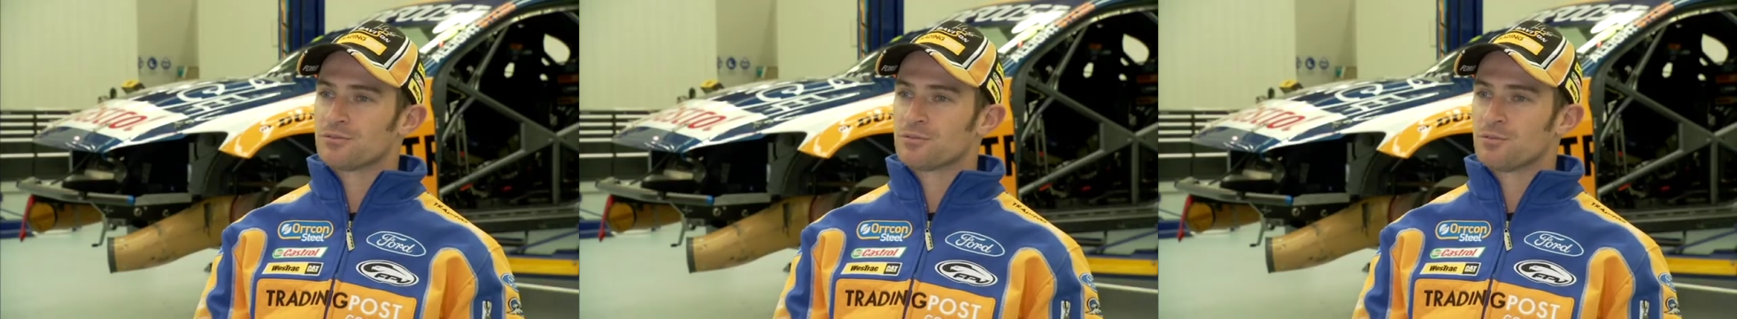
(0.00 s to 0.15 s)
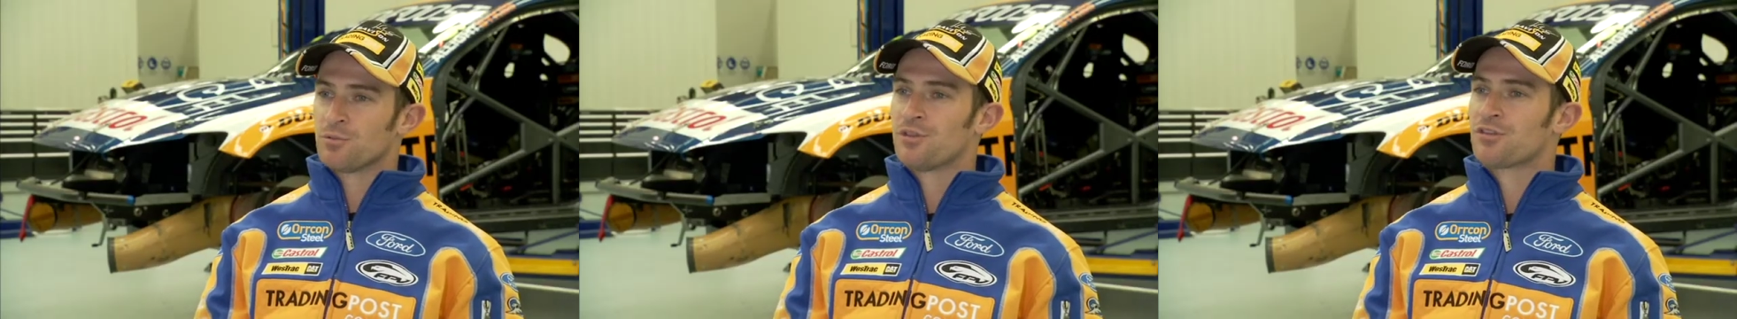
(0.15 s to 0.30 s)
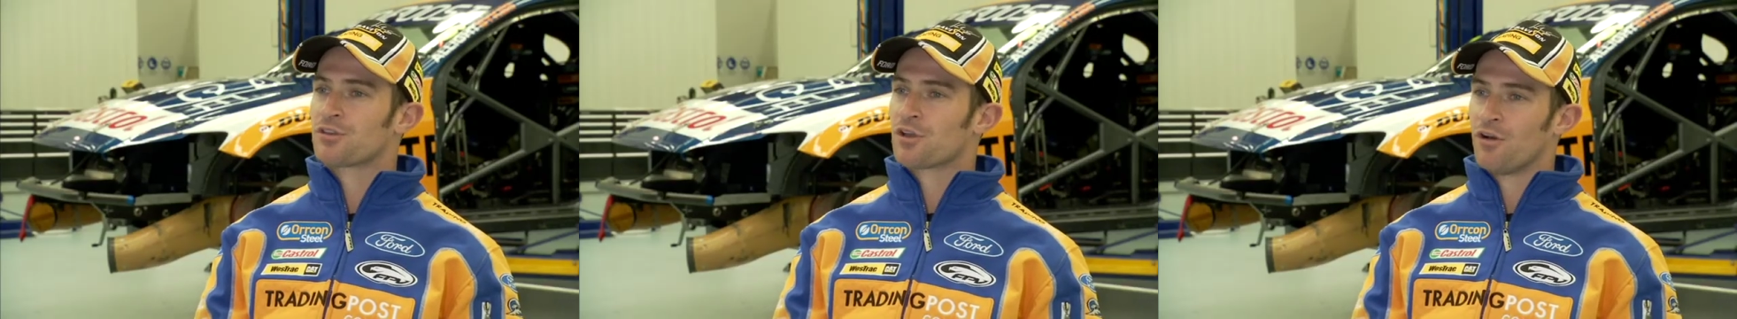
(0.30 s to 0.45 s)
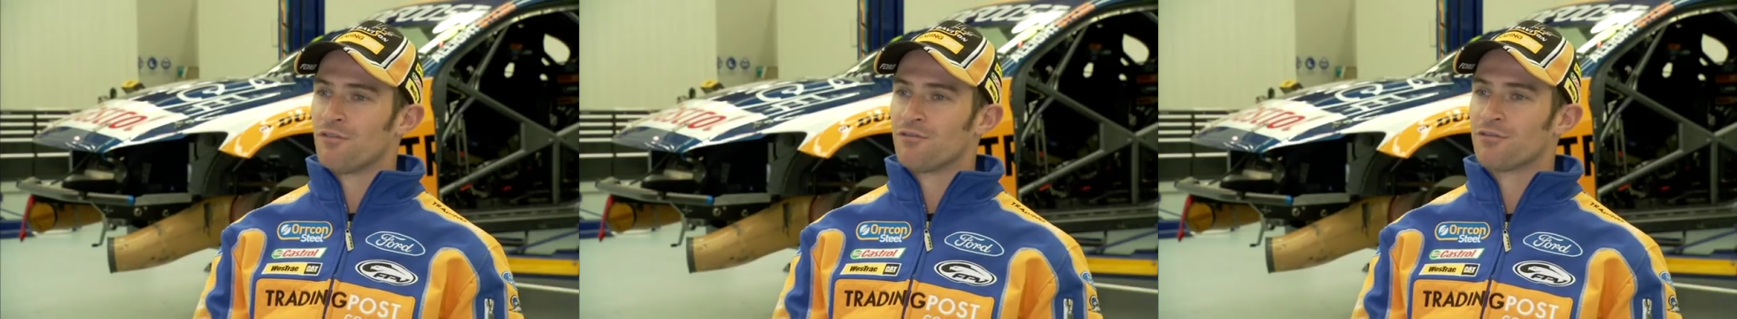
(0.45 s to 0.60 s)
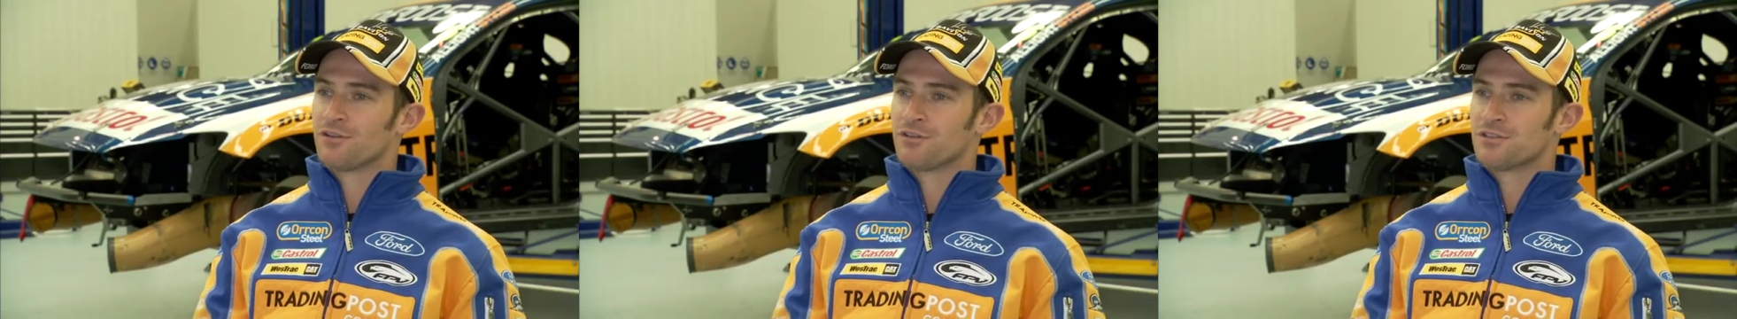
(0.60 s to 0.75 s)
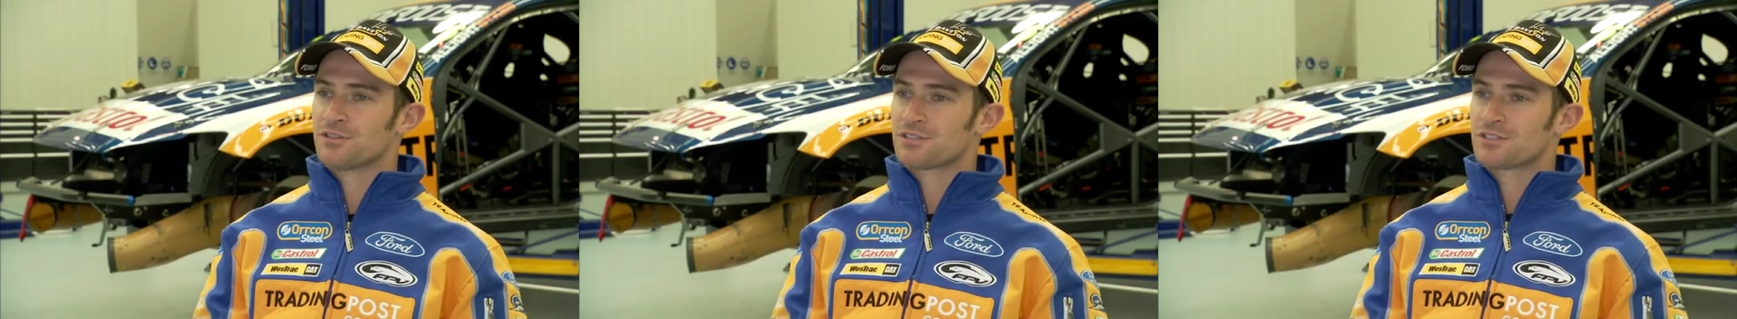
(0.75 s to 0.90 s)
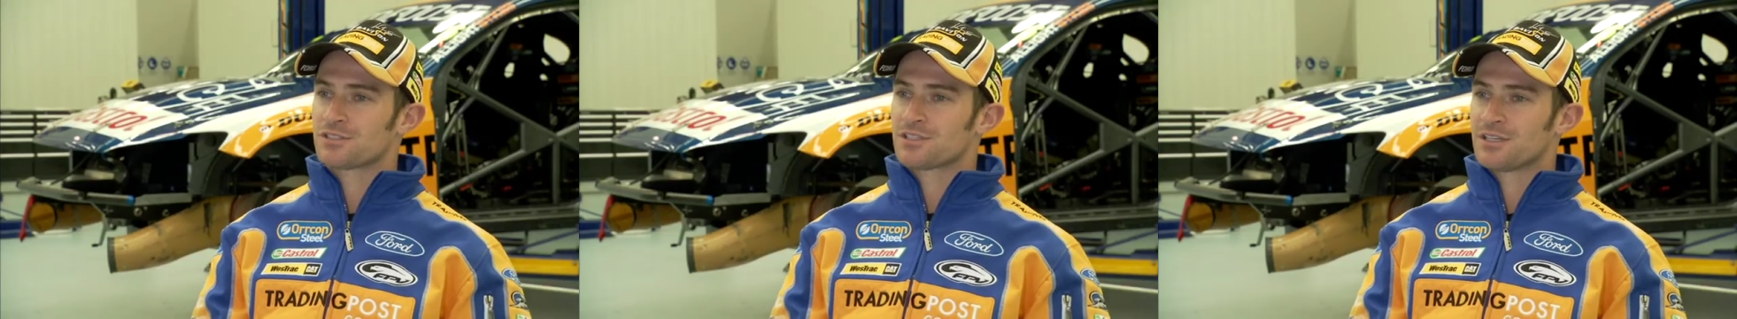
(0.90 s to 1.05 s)
with
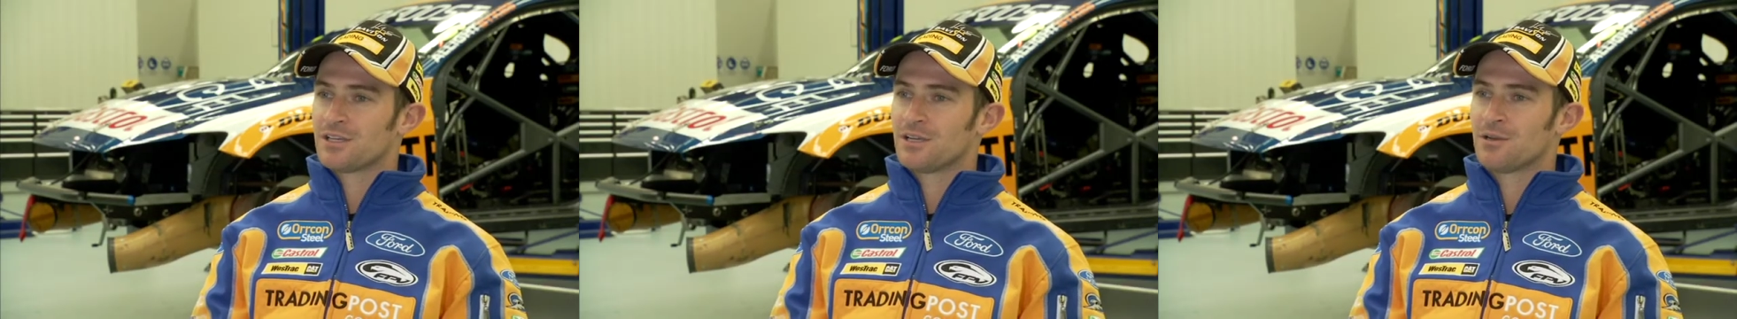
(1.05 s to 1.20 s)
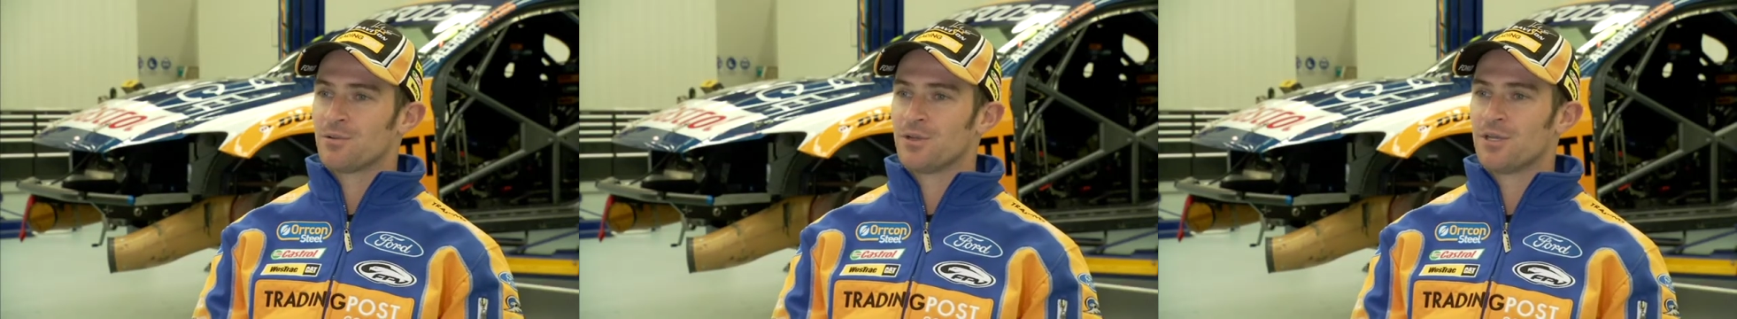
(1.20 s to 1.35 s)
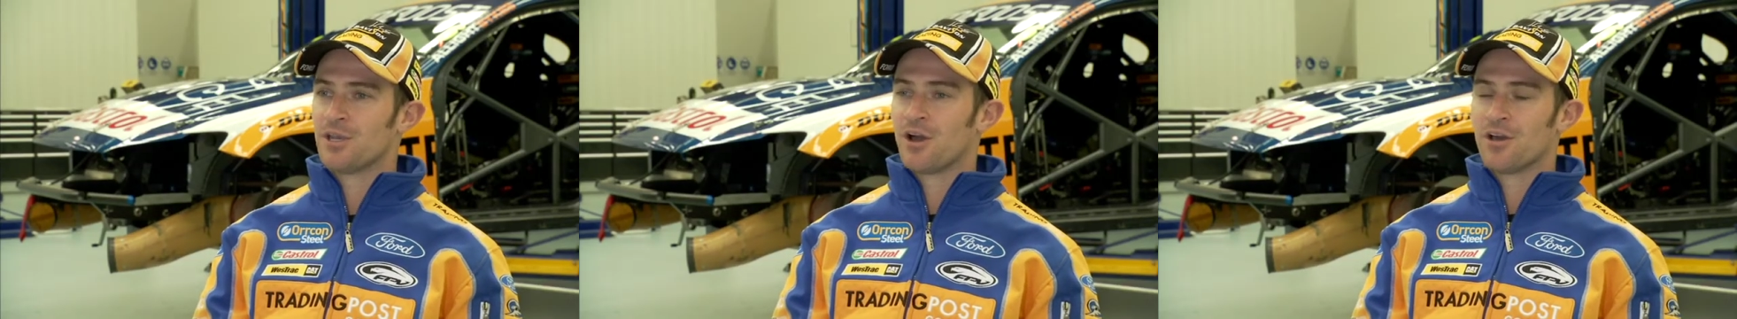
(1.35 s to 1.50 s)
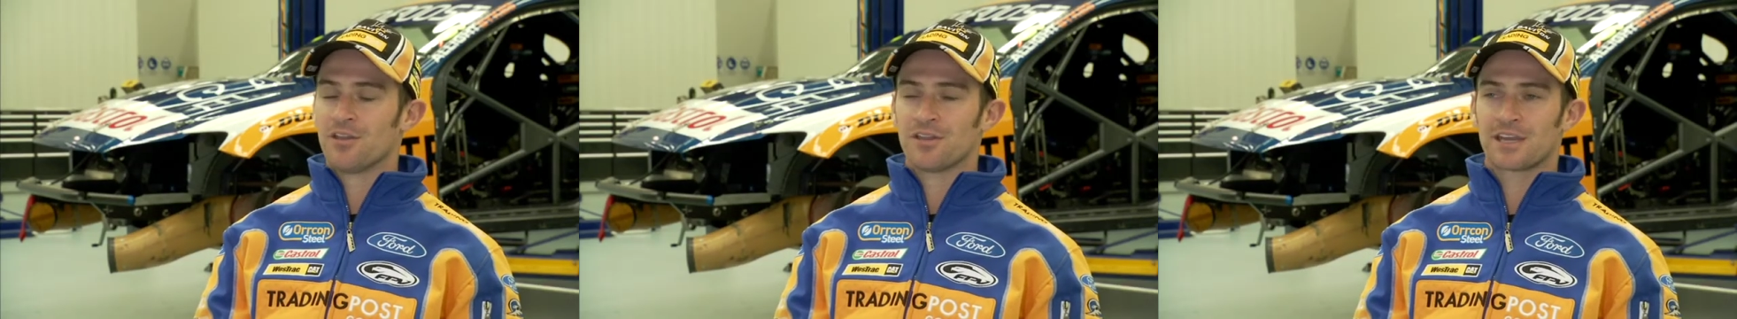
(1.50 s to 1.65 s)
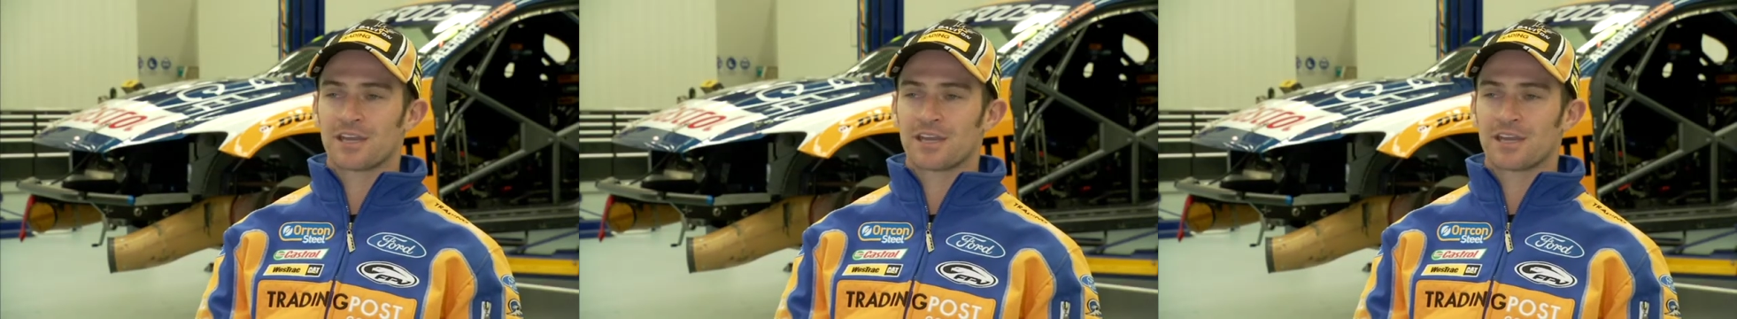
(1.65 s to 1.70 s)
confidence. We know the